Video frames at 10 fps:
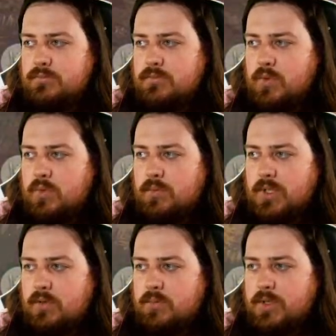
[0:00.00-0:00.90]
We'll be
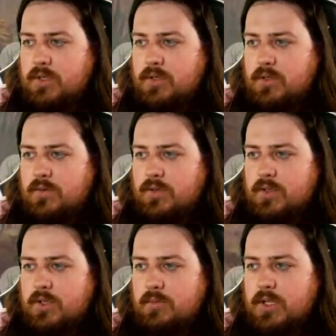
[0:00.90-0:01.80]
up here if you need
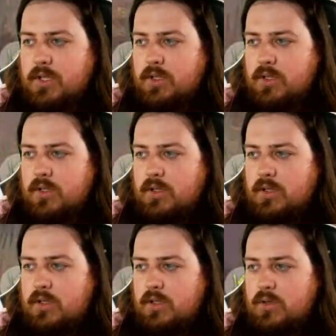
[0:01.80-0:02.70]
me.
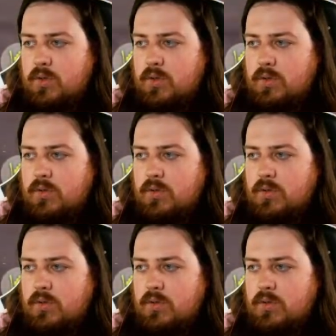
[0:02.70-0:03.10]
Oh.